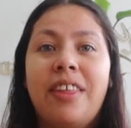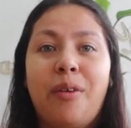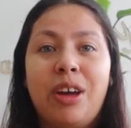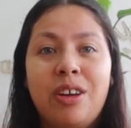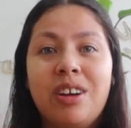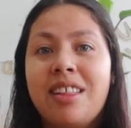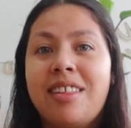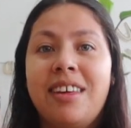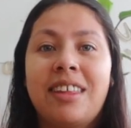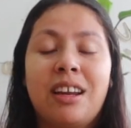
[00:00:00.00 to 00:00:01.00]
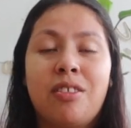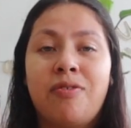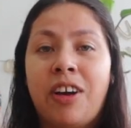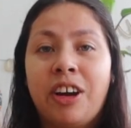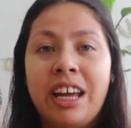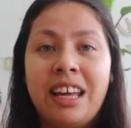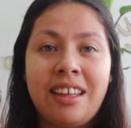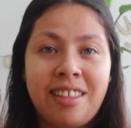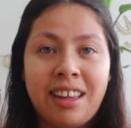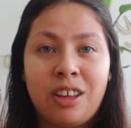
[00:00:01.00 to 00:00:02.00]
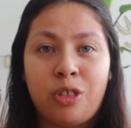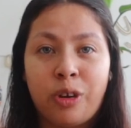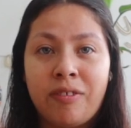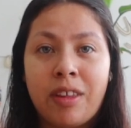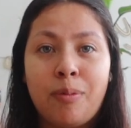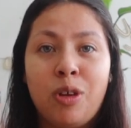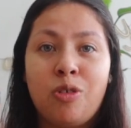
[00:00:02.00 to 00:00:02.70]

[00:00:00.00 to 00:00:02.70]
That way you can see that it's very easy to thrift them.